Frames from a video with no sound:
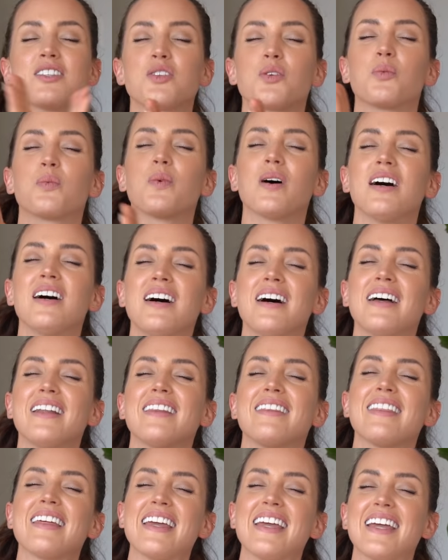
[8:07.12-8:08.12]
is the
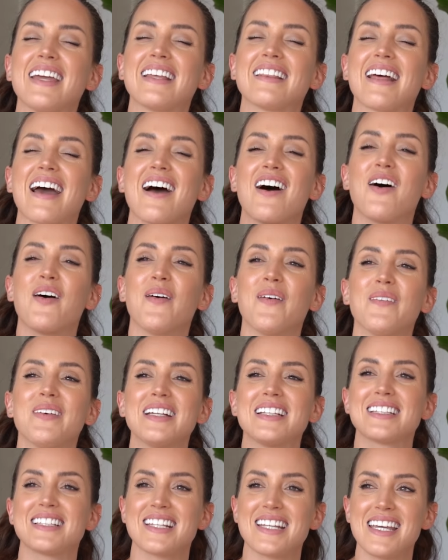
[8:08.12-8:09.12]
one thing that I
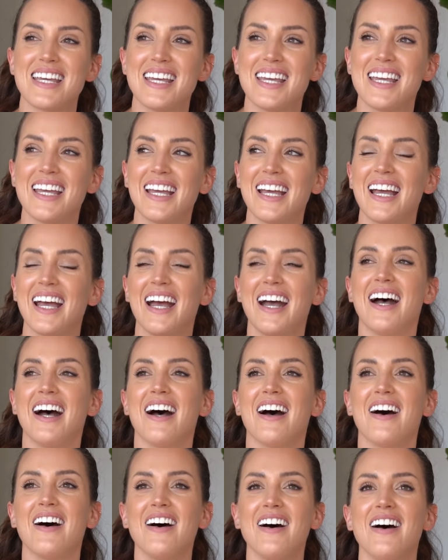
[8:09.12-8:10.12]
always see
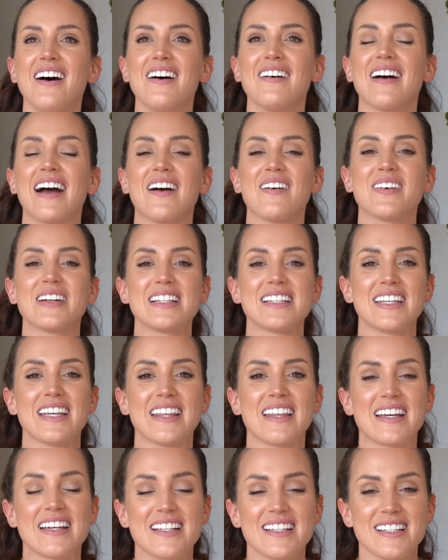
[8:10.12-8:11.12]
Oh, I always
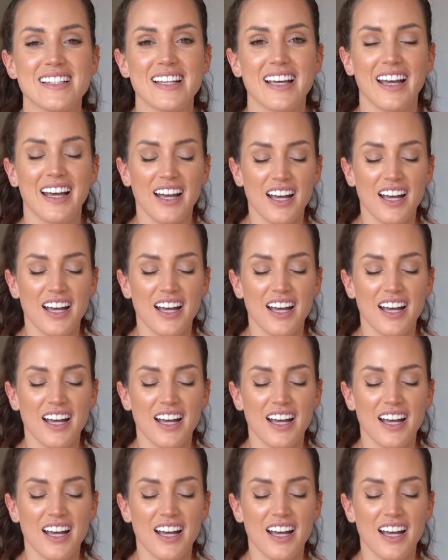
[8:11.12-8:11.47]
see this.